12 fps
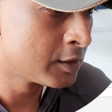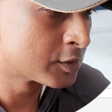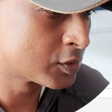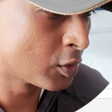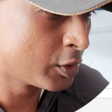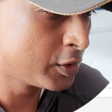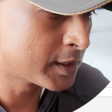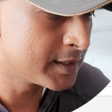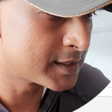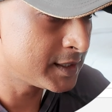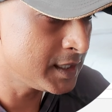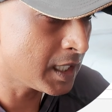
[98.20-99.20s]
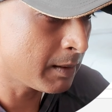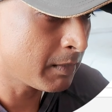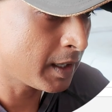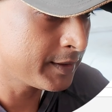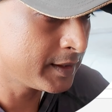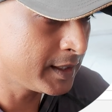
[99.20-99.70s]
So you can see I'm
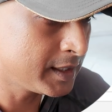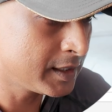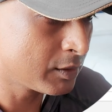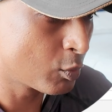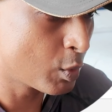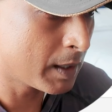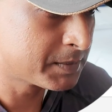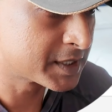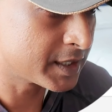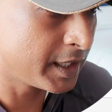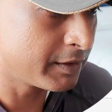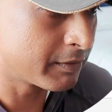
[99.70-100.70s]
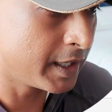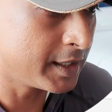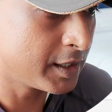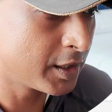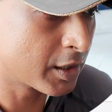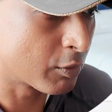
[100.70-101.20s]
on the website right
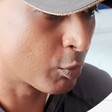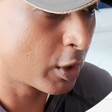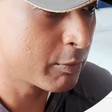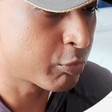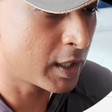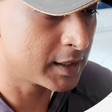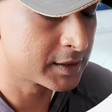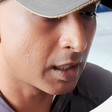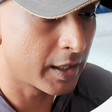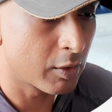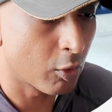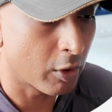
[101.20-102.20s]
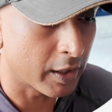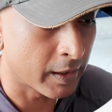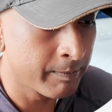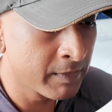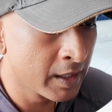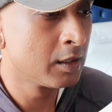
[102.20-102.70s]
here, WordPress.org.
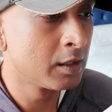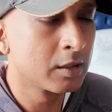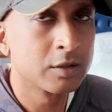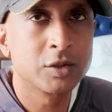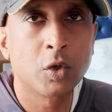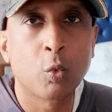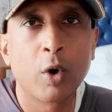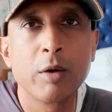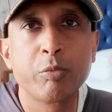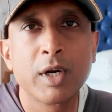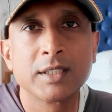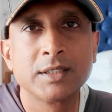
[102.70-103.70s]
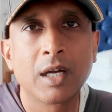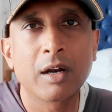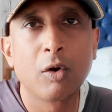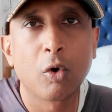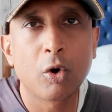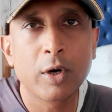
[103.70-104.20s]
So
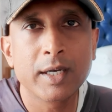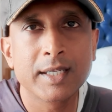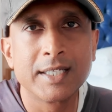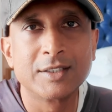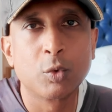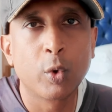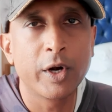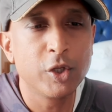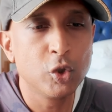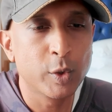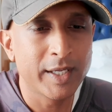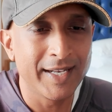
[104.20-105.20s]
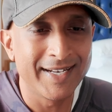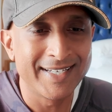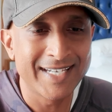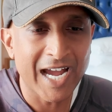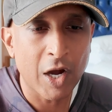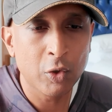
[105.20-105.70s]
WordPress.org is where you can
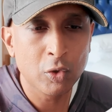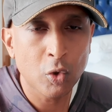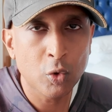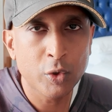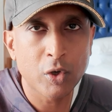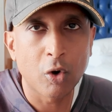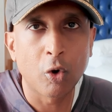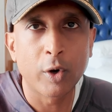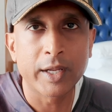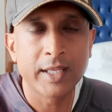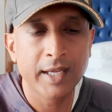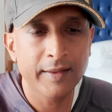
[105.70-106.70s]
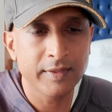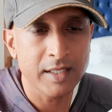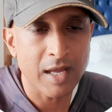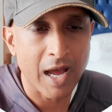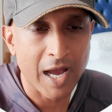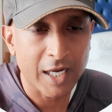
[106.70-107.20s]
download or get
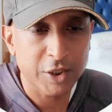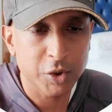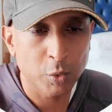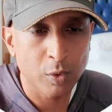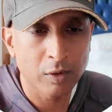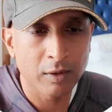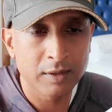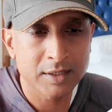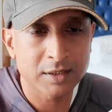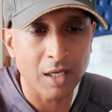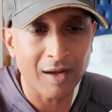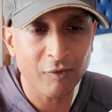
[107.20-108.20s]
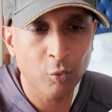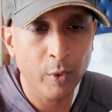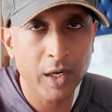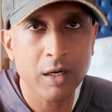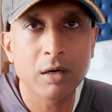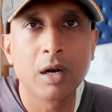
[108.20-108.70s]
the actual
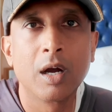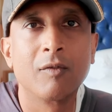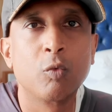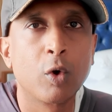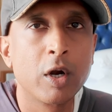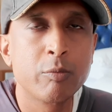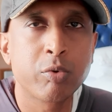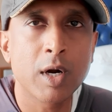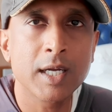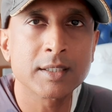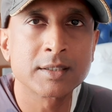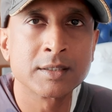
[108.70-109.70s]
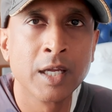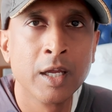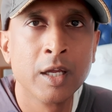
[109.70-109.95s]
software of WordPress